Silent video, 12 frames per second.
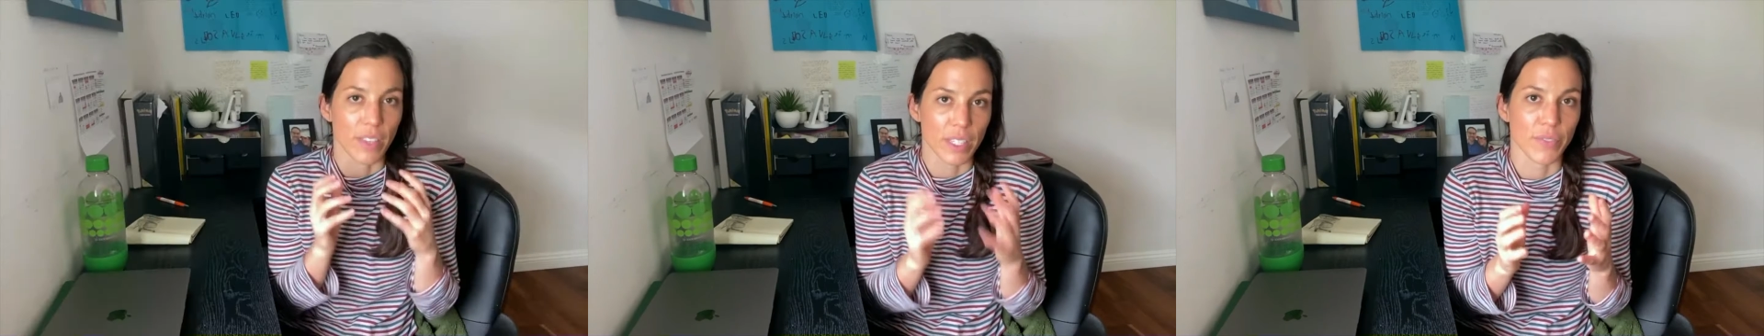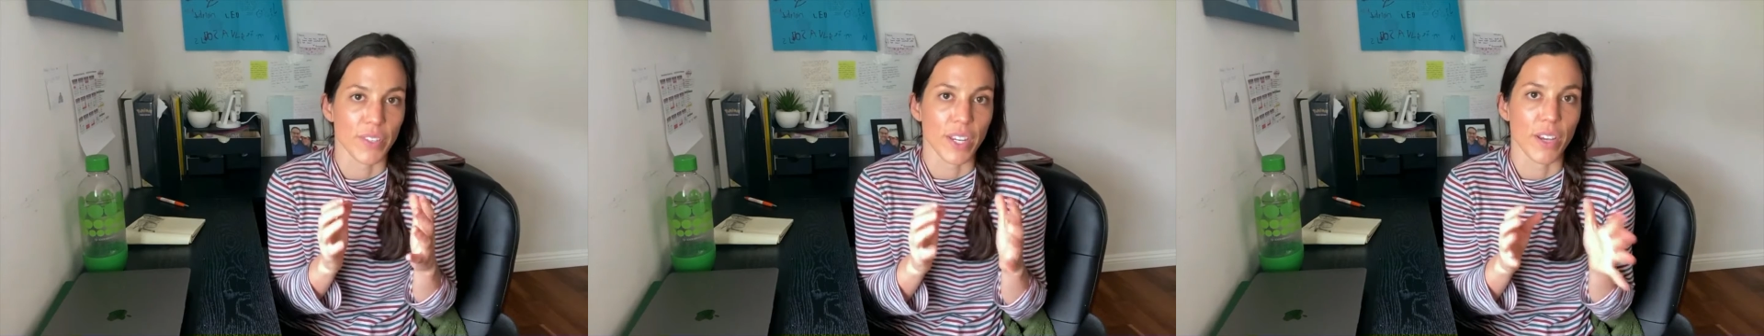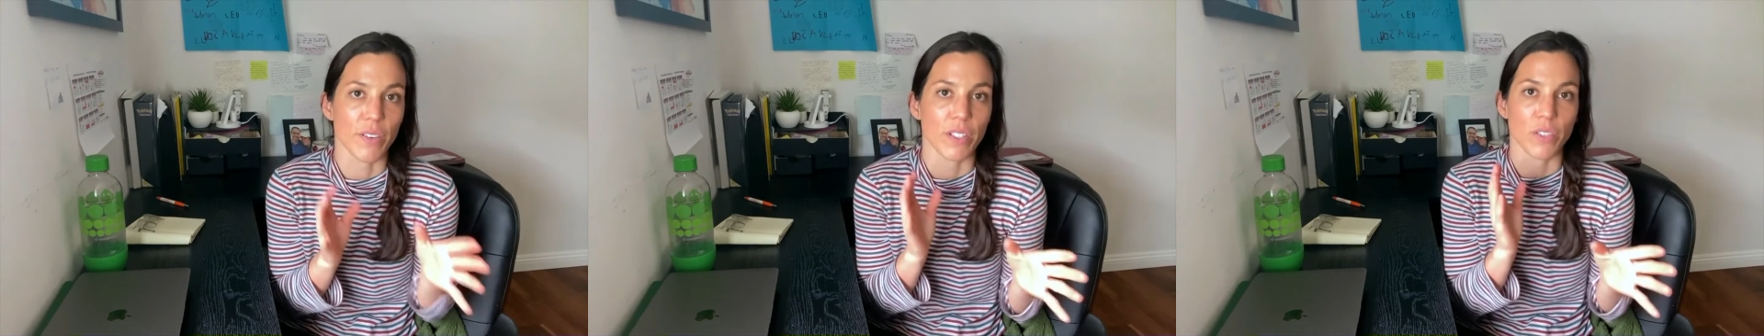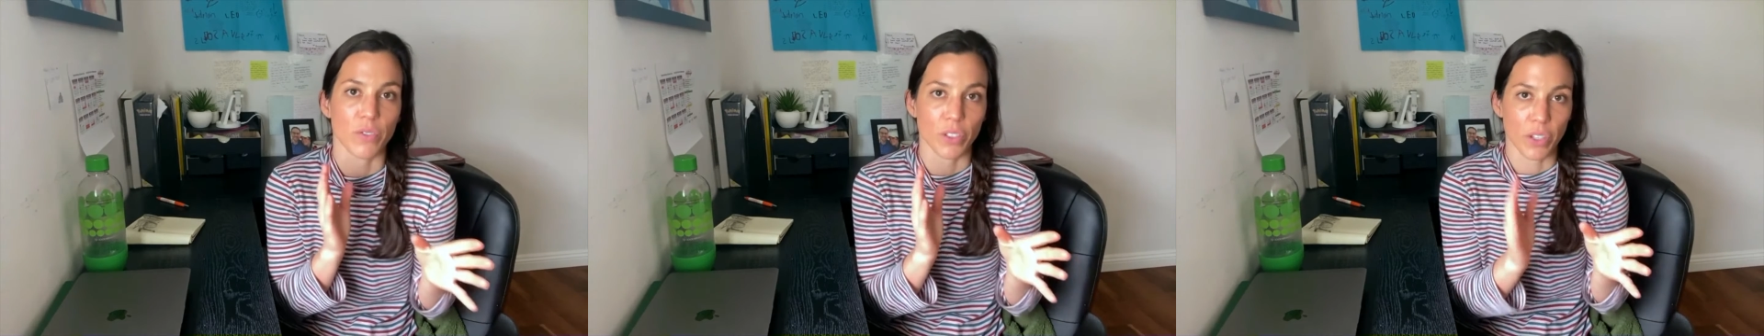this video
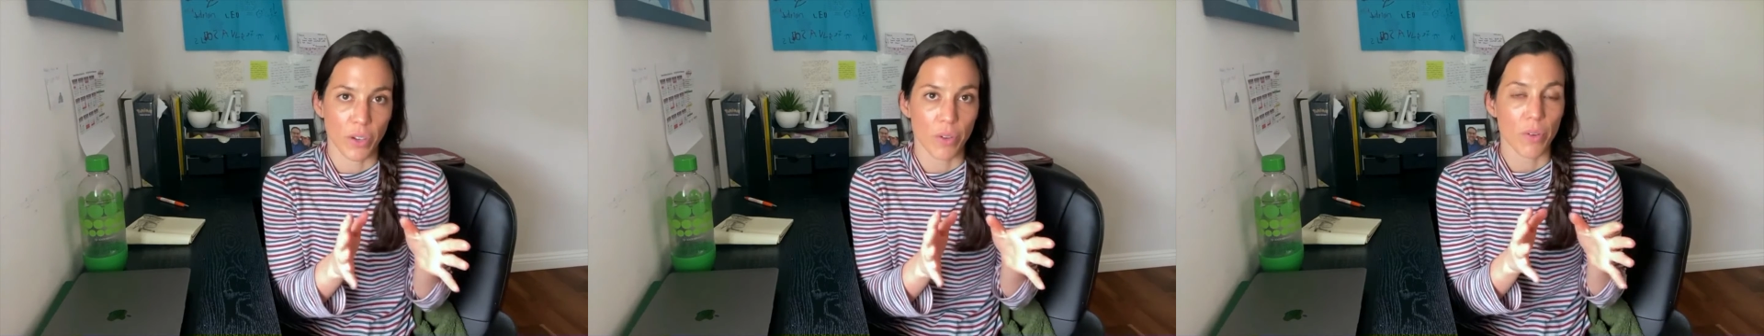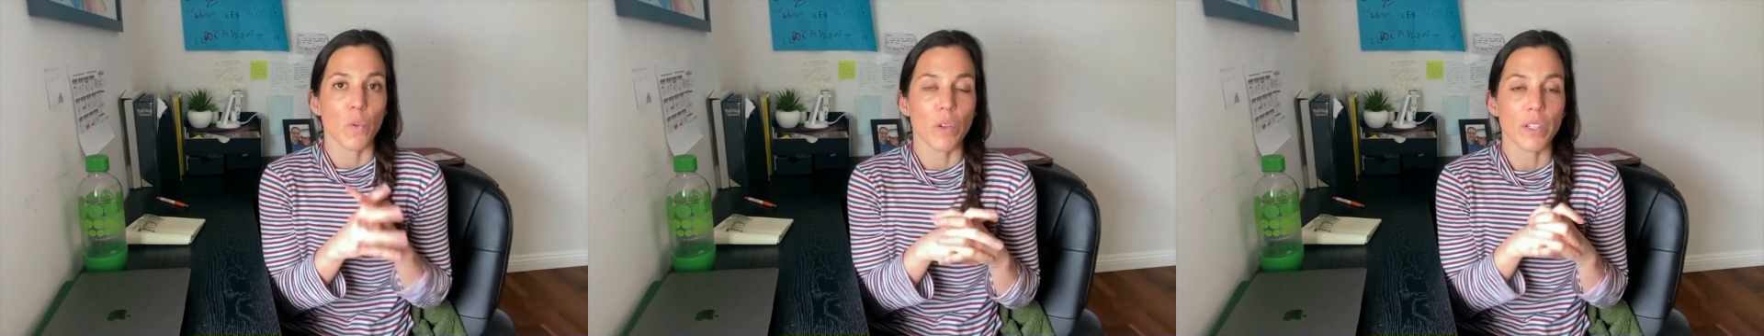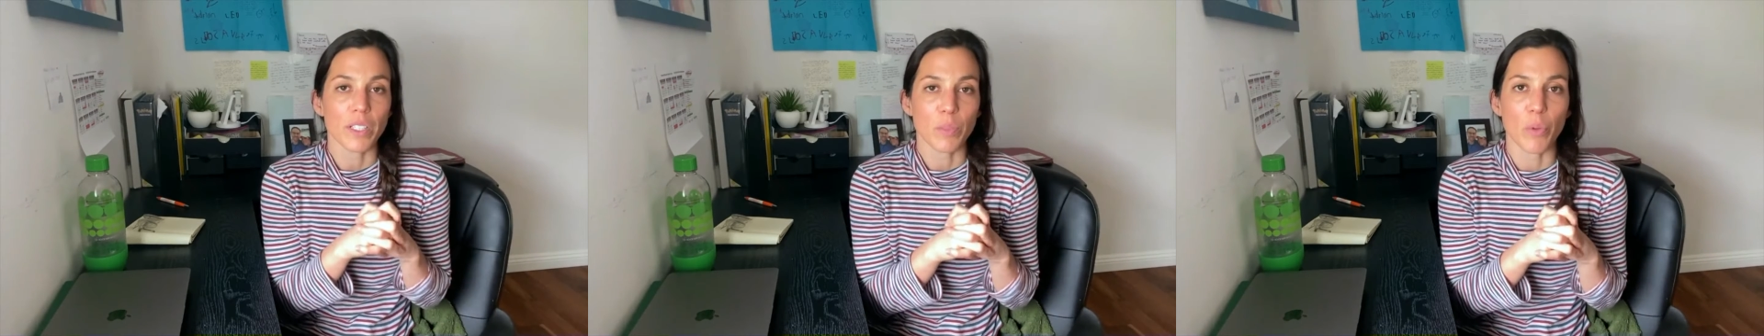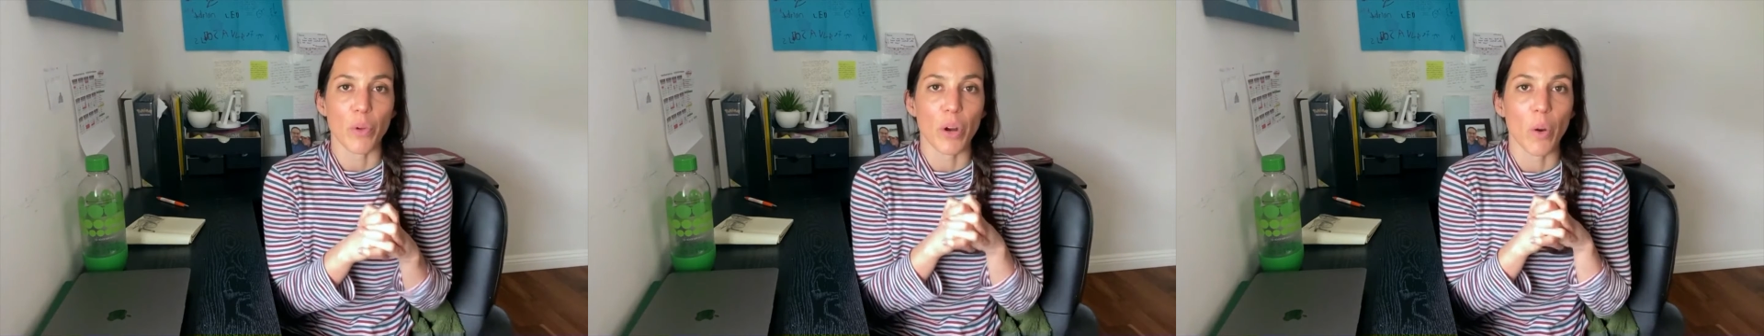is for you. We'll
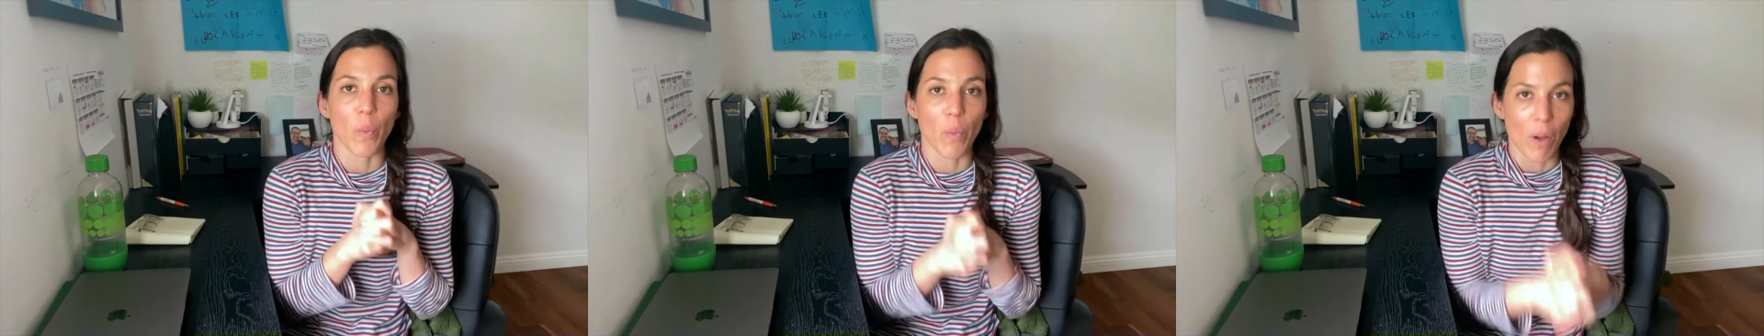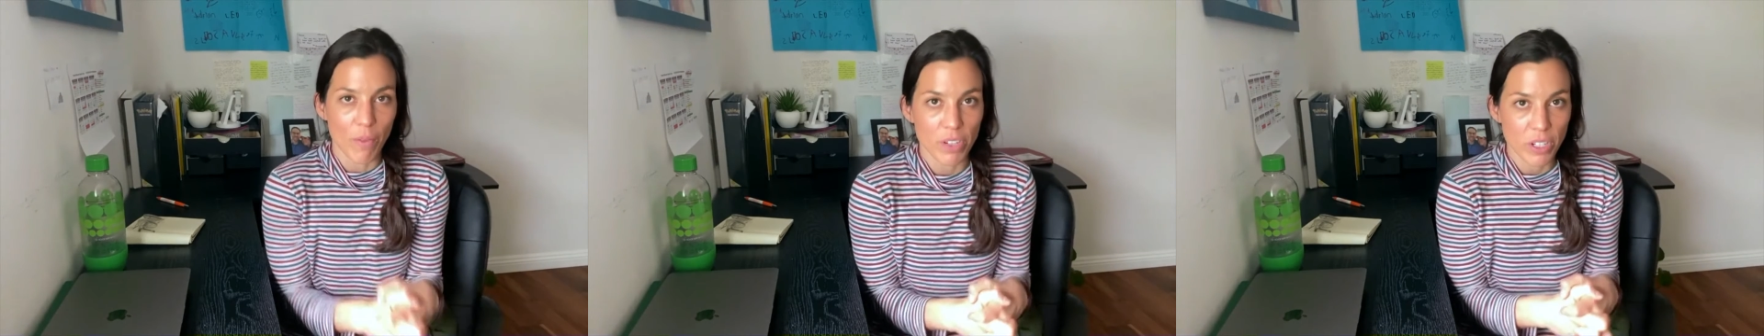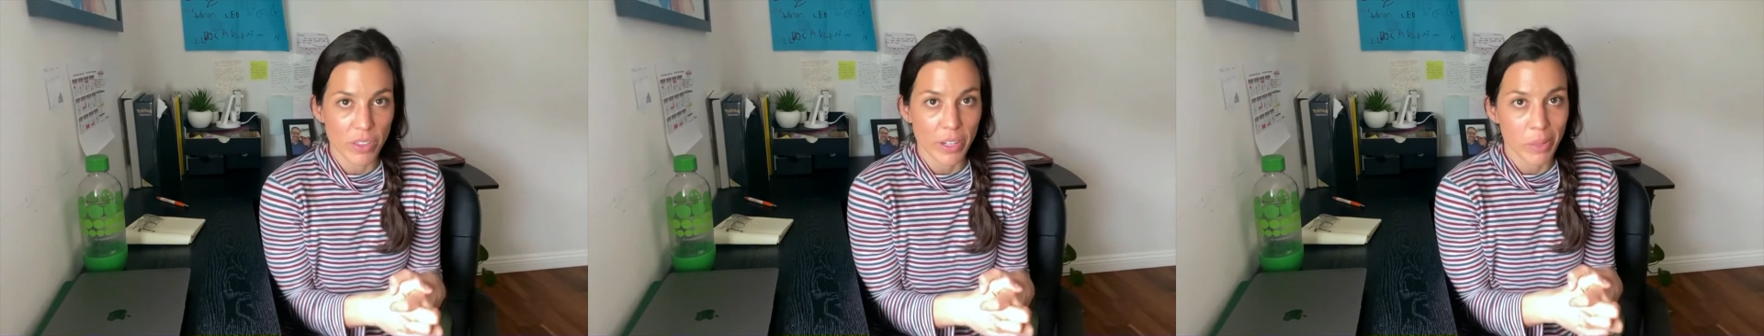explore what vision